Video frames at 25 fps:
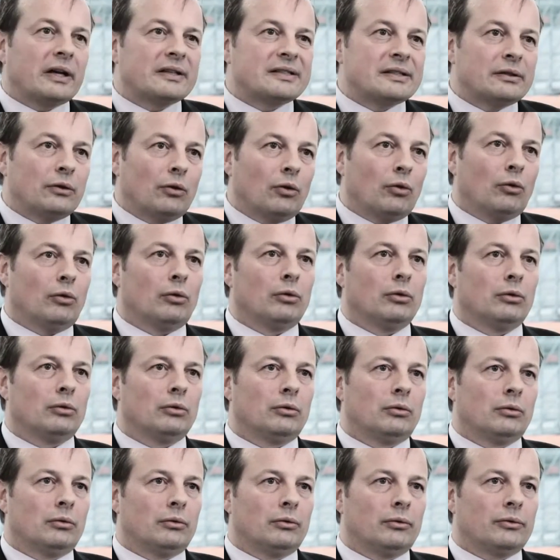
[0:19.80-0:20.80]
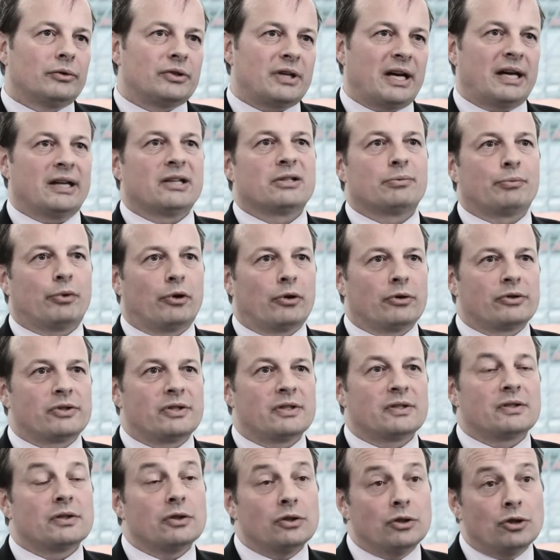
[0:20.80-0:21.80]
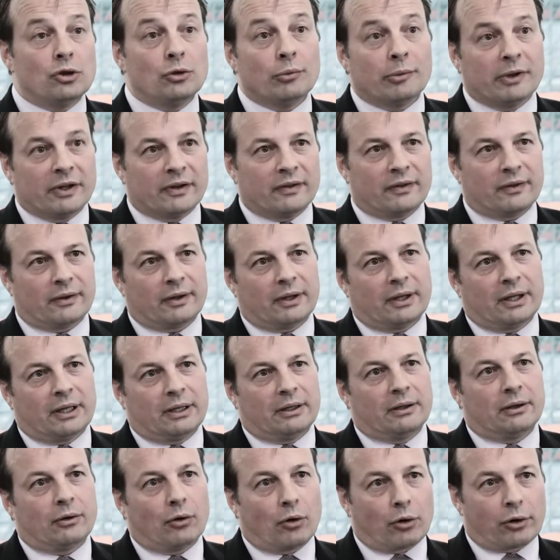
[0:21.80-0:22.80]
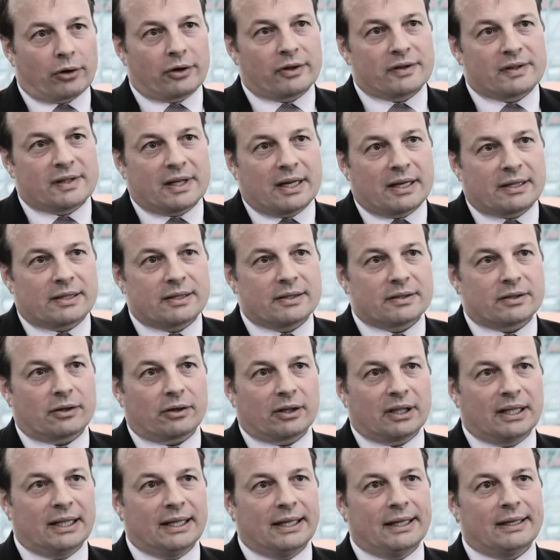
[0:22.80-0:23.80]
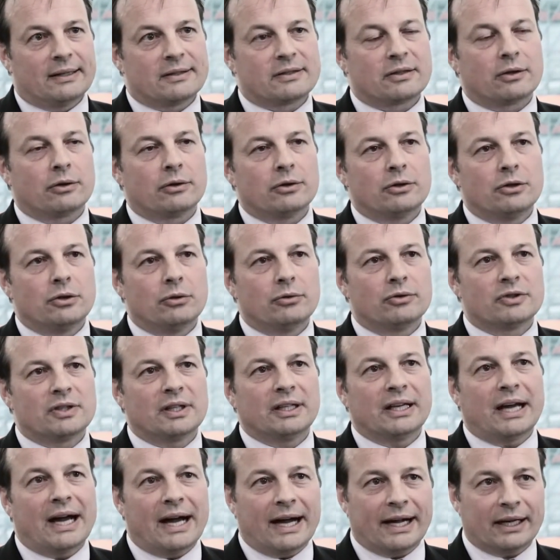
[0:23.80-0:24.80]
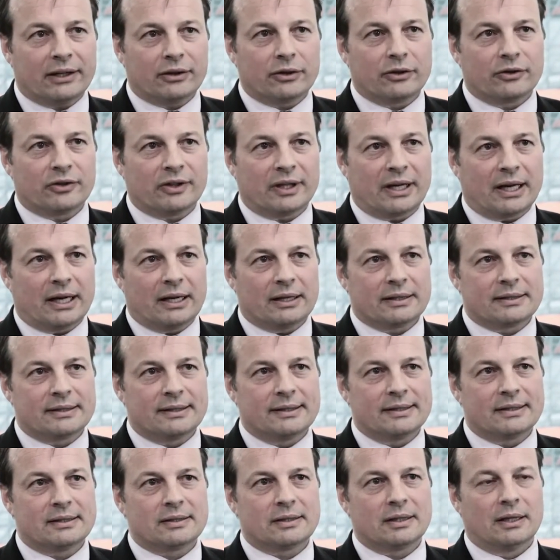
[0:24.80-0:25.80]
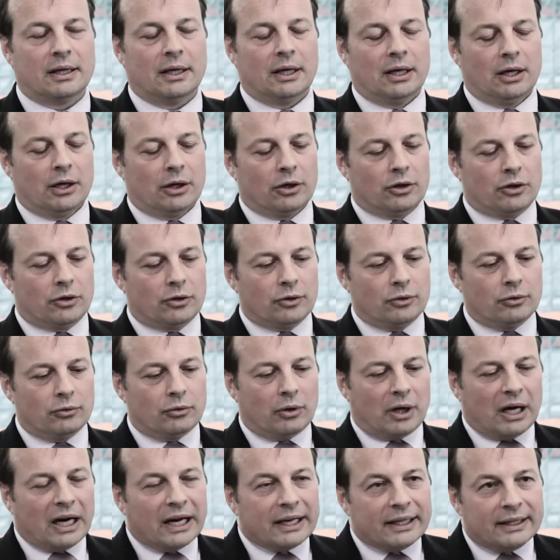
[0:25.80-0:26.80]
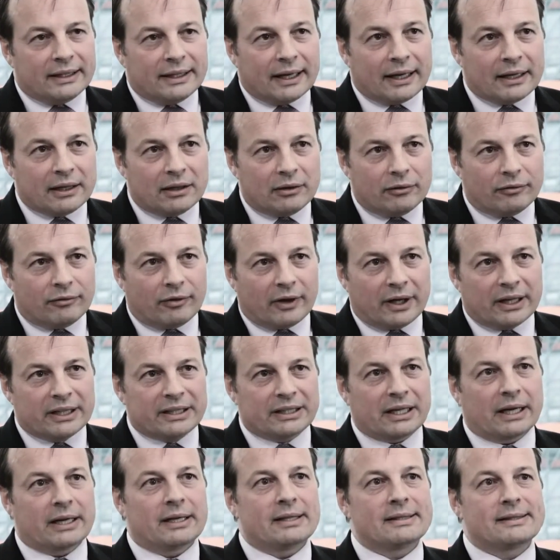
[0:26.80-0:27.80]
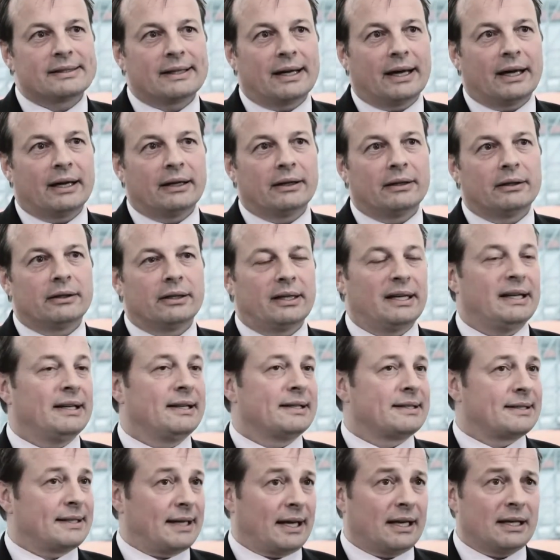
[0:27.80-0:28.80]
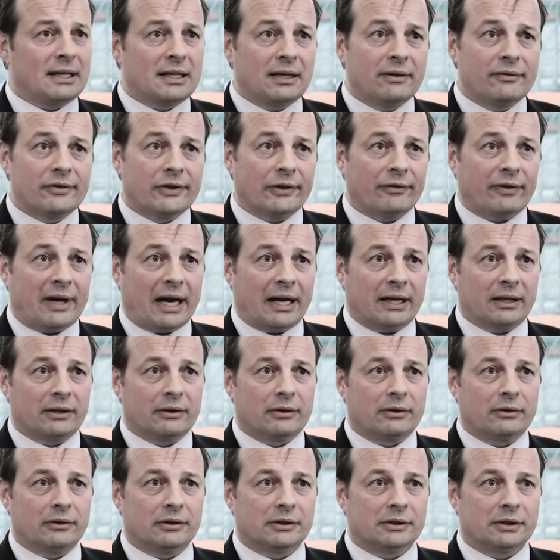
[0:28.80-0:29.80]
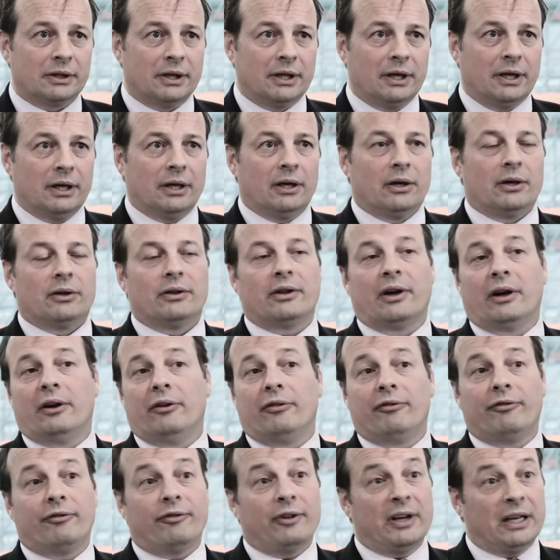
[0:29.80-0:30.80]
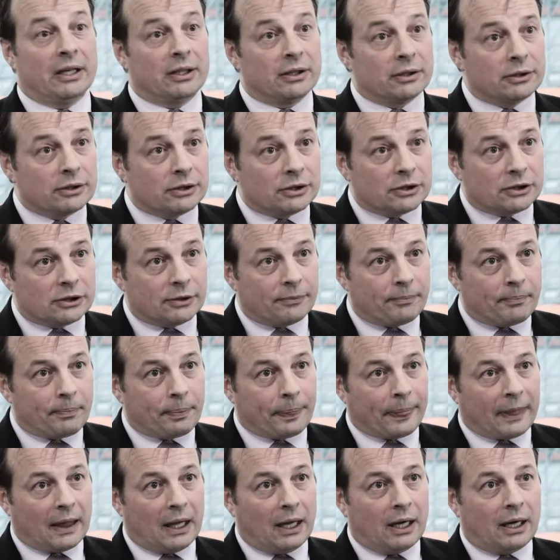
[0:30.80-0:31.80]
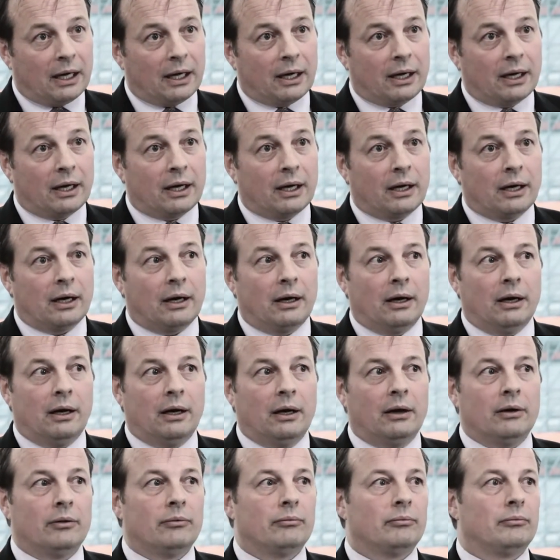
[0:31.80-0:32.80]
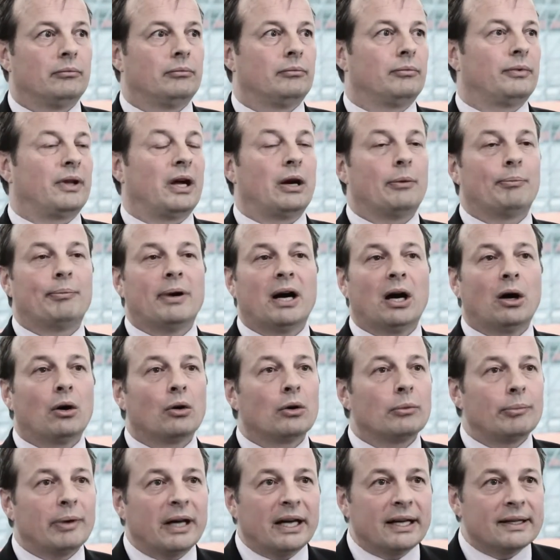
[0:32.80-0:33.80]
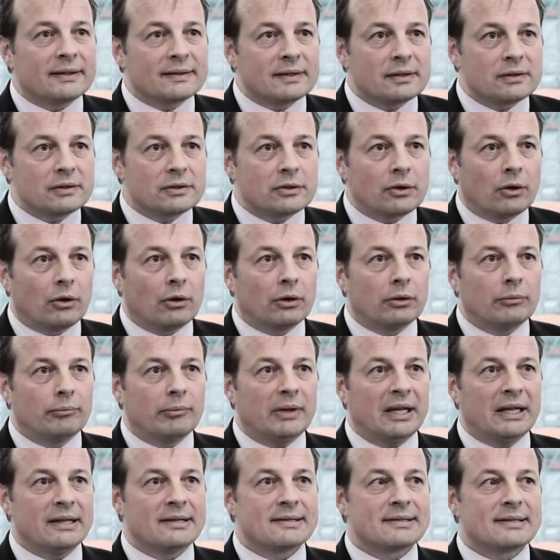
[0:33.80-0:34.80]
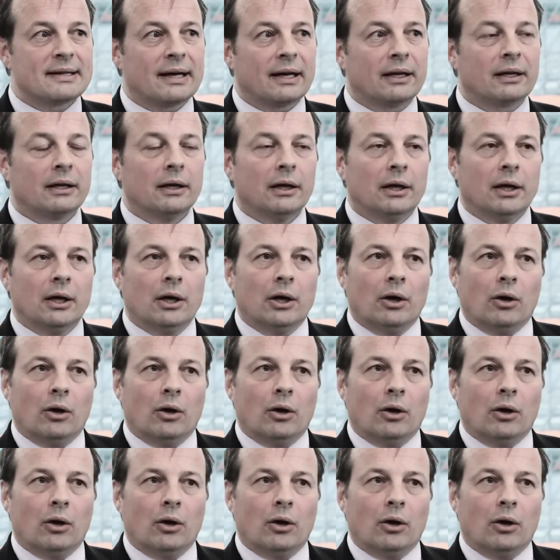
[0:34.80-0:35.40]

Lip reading: as in all change process, humans and organizations are key. So using actors analysis to identify and understand incentives of actors, their fears, their power base and so on, means that